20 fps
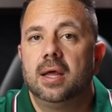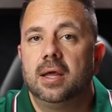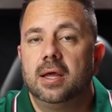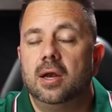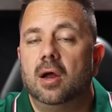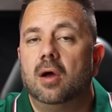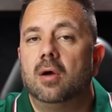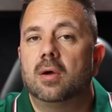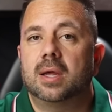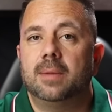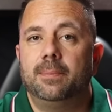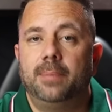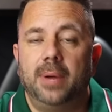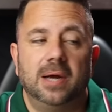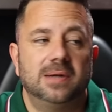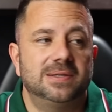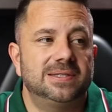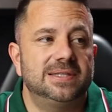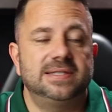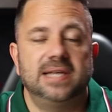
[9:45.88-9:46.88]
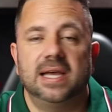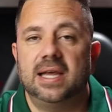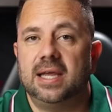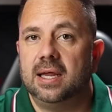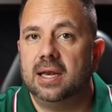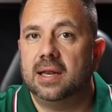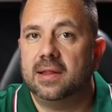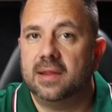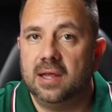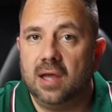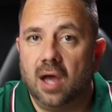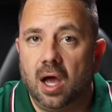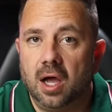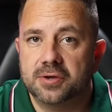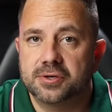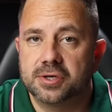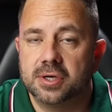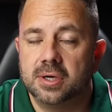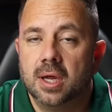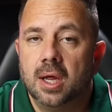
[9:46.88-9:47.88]
you know, compared to taking it at the
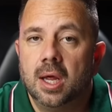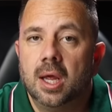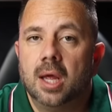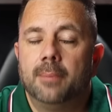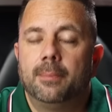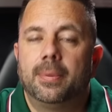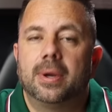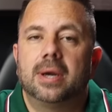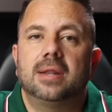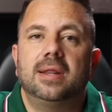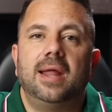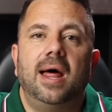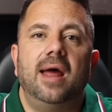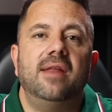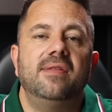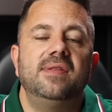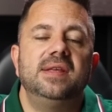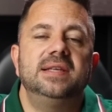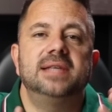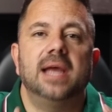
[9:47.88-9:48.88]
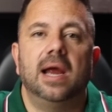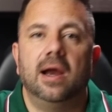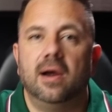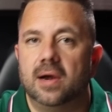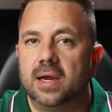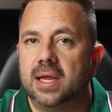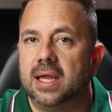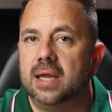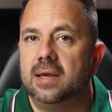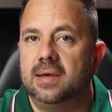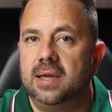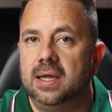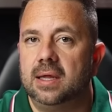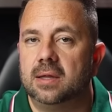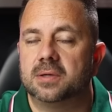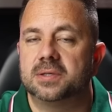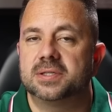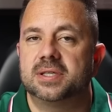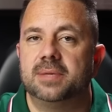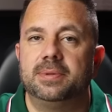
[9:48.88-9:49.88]
auction. But a lot of these arrogant
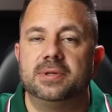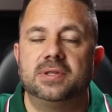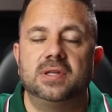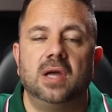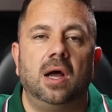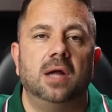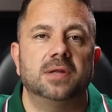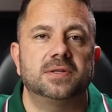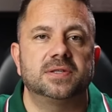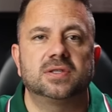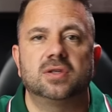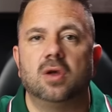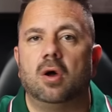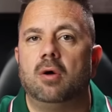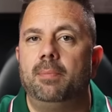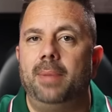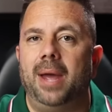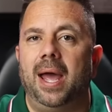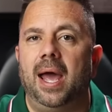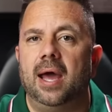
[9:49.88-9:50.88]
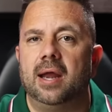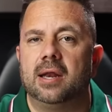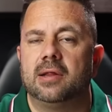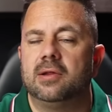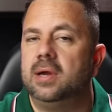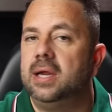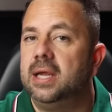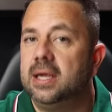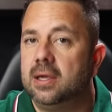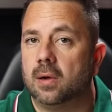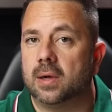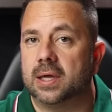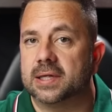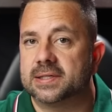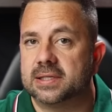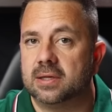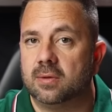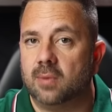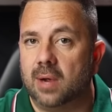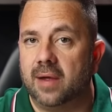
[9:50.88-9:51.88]
dealers have been taught so bad and their ego
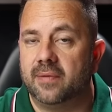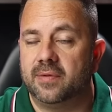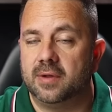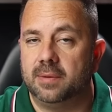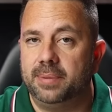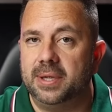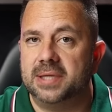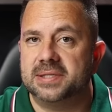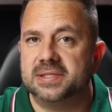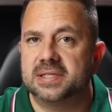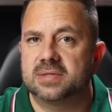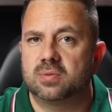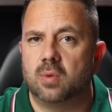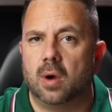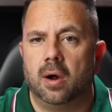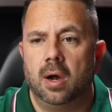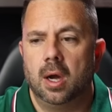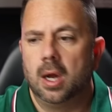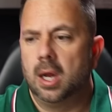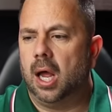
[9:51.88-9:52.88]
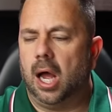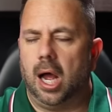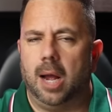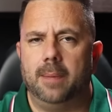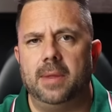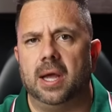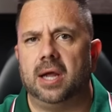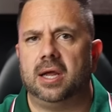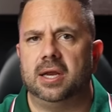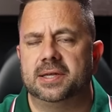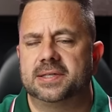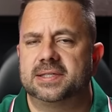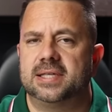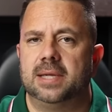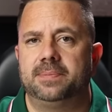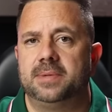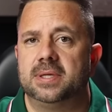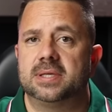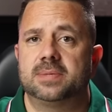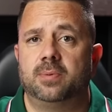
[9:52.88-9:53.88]
gets in the way of their business where I'm not going to
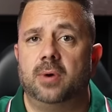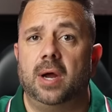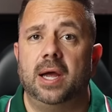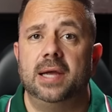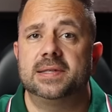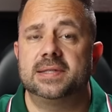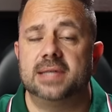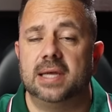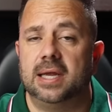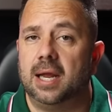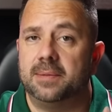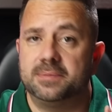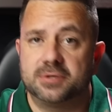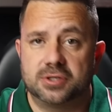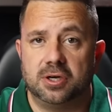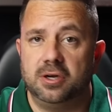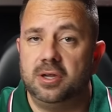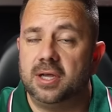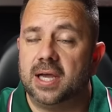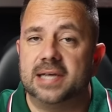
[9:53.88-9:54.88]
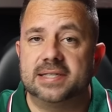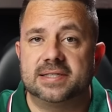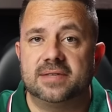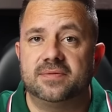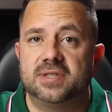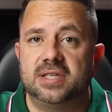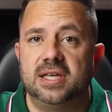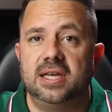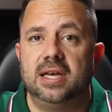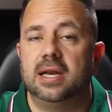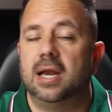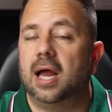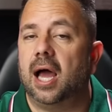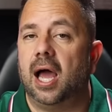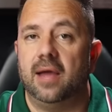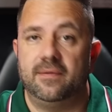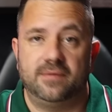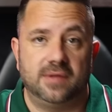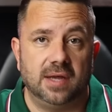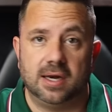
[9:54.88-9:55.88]
accept this price. And I'm sure you guys have seen it.
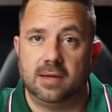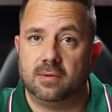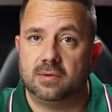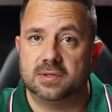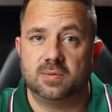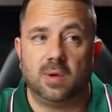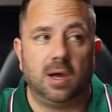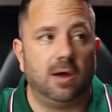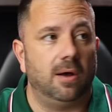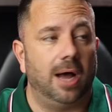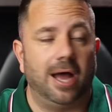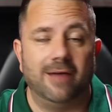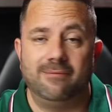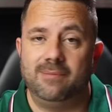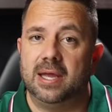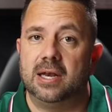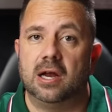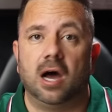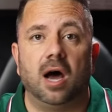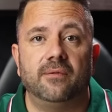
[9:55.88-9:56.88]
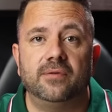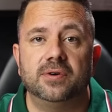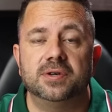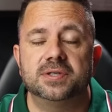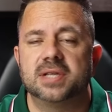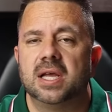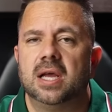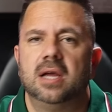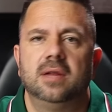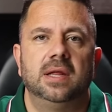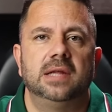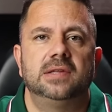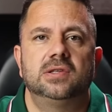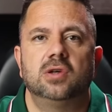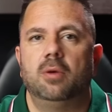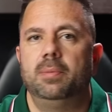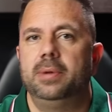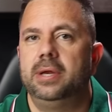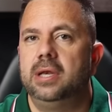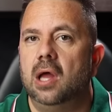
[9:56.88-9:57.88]
I've done it as well. I've made offers. They
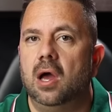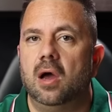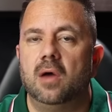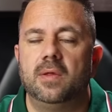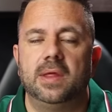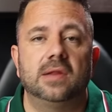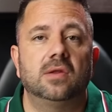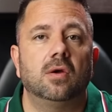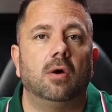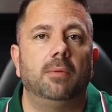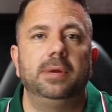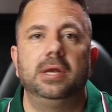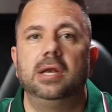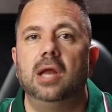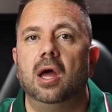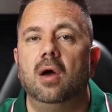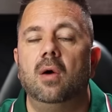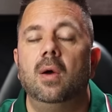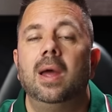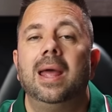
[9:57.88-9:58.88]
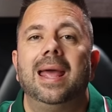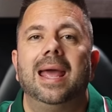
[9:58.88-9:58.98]
told me no. They told me no.